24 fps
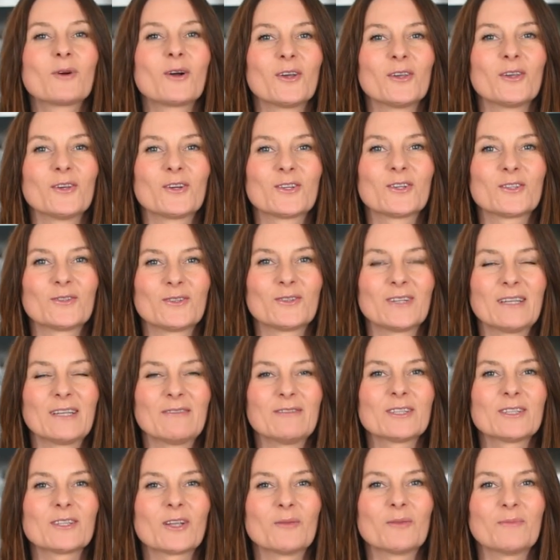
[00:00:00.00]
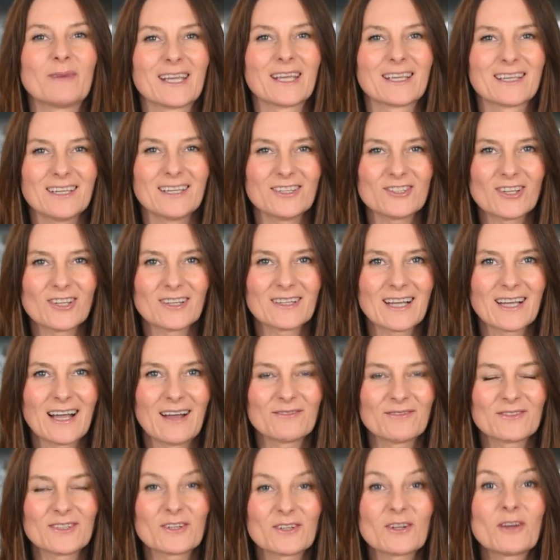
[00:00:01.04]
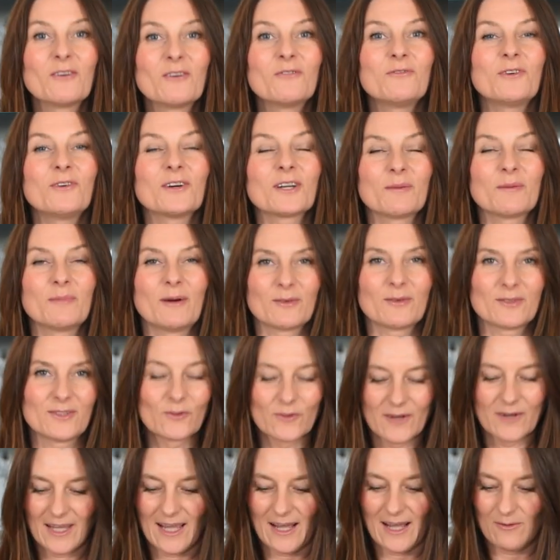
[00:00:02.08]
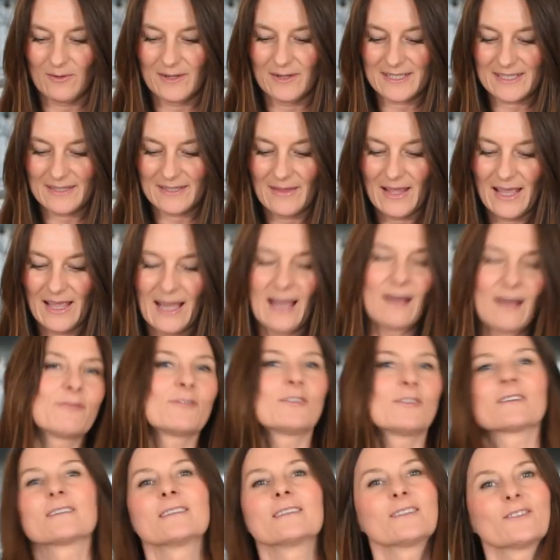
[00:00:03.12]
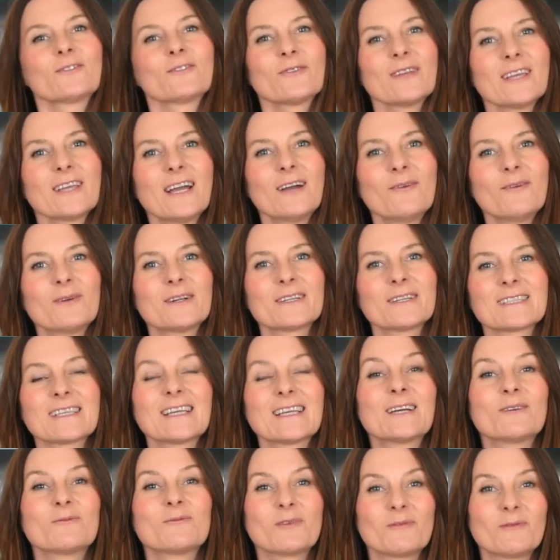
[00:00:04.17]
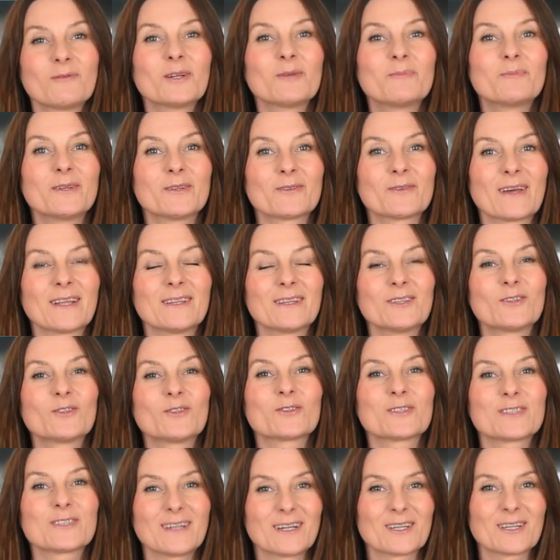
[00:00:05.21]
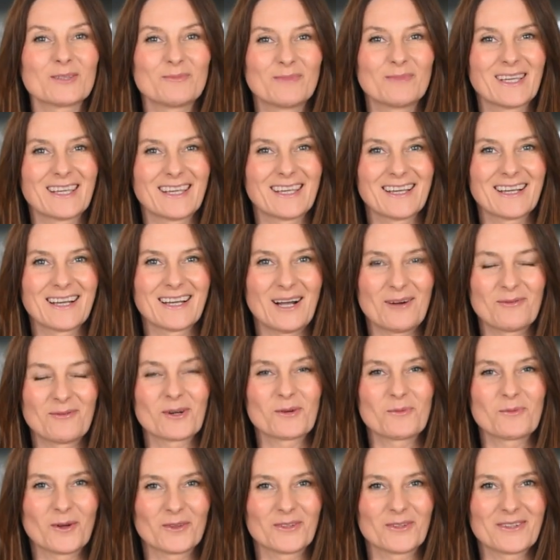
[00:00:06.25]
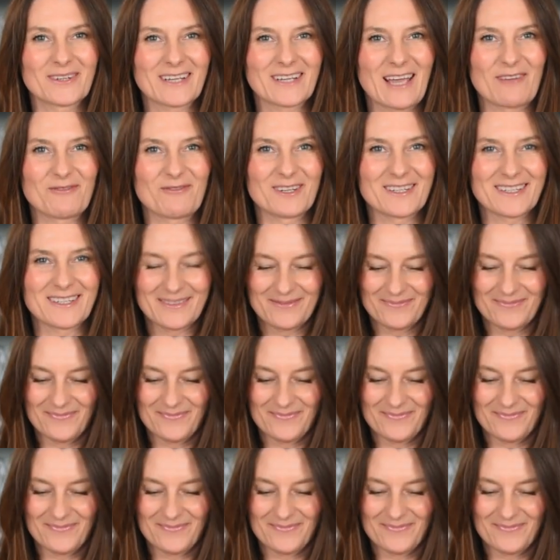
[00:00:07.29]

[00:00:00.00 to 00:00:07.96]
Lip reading: going to leave it on my kitchen counter for about 3 hours. After the 3 hours, we will be ready to start making our water kefir.